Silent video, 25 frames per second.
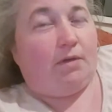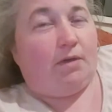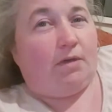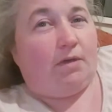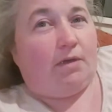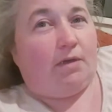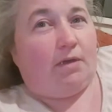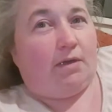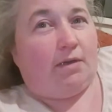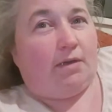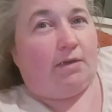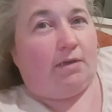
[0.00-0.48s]

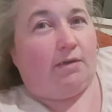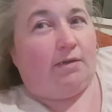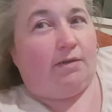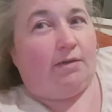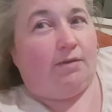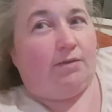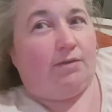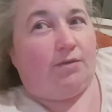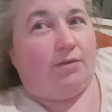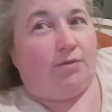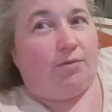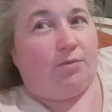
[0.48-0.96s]
And
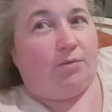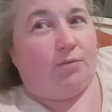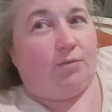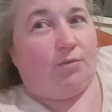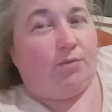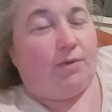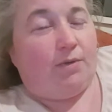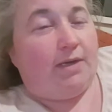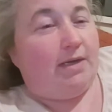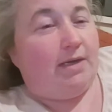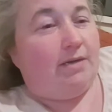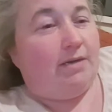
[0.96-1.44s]
we
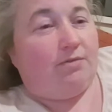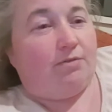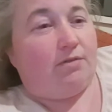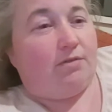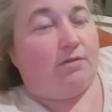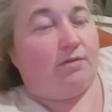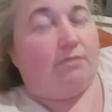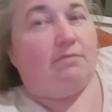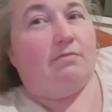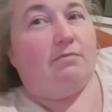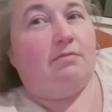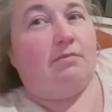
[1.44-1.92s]

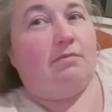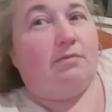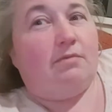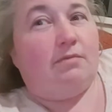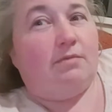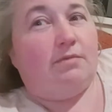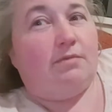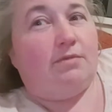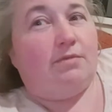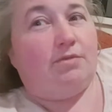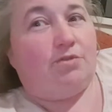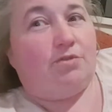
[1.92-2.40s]
even
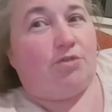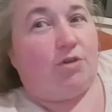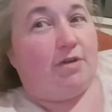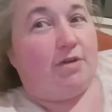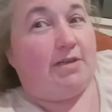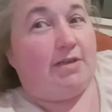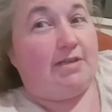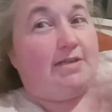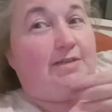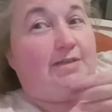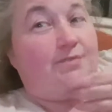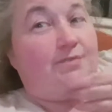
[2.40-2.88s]
tried a
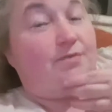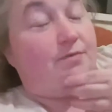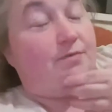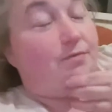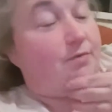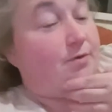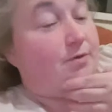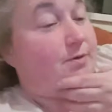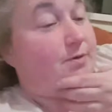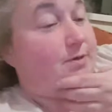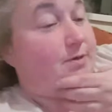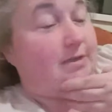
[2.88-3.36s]
different
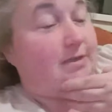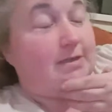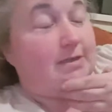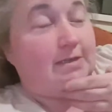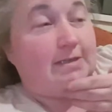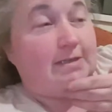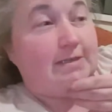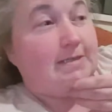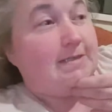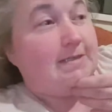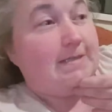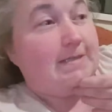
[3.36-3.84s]
router
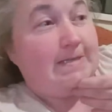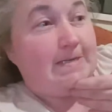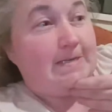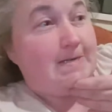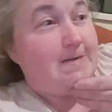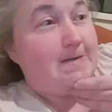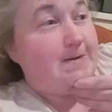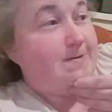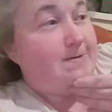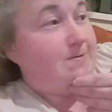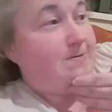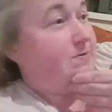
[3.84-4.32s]
and said, no,
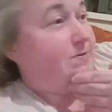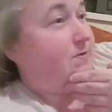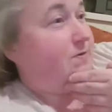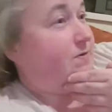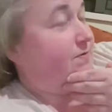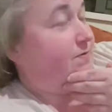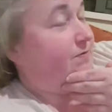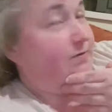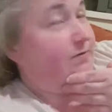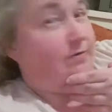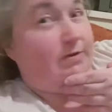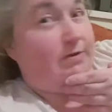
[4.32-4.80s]
it's not the
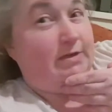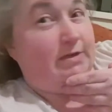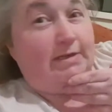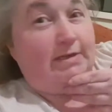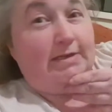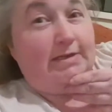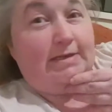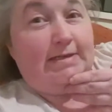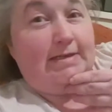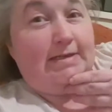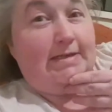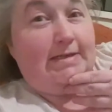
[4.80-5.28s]
router.
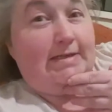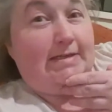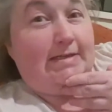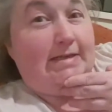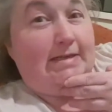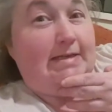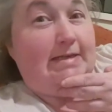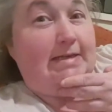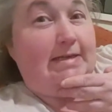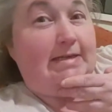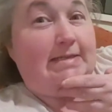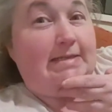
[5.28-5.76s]
And they said,
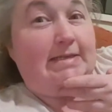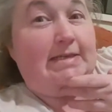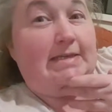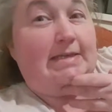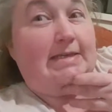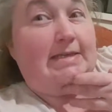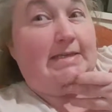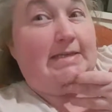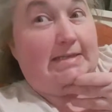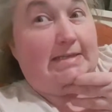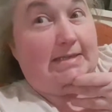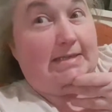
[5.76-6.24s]
yes, it
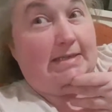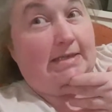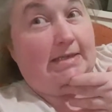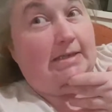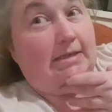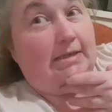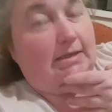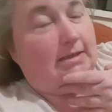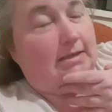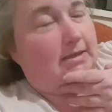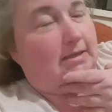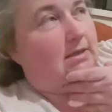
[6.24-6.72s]
is.
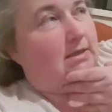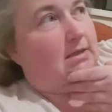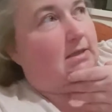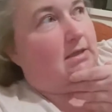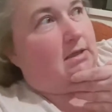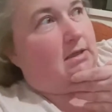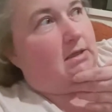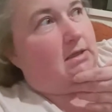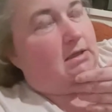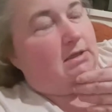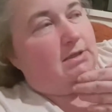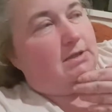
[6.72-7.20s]

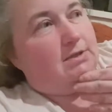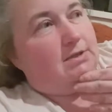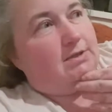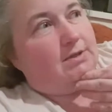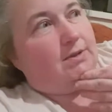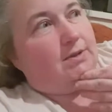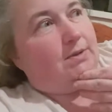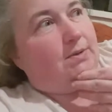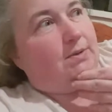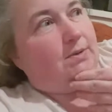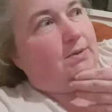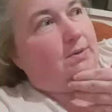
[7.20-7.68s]

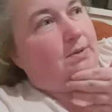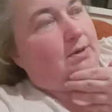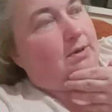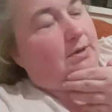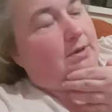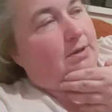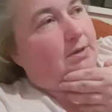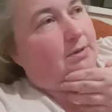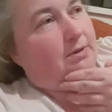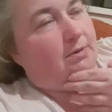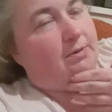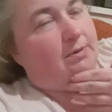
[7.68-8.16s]
So
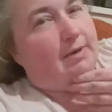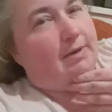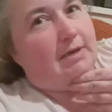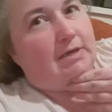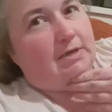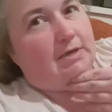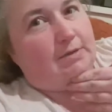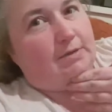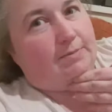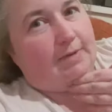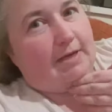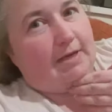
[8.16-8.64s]
we ended
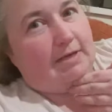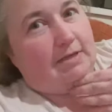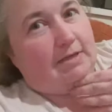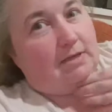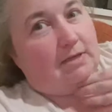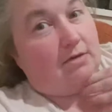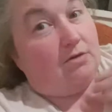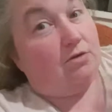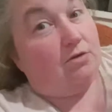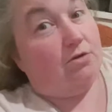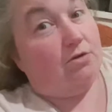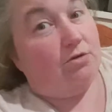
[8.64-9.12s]
up getting
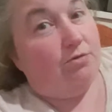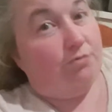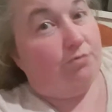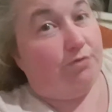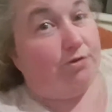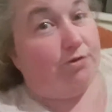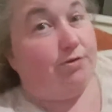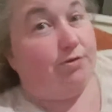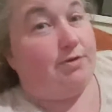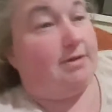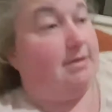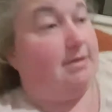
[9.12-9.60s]
a new
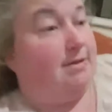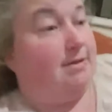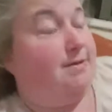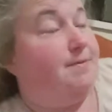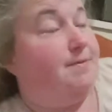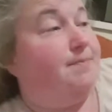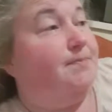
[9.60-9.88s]
router.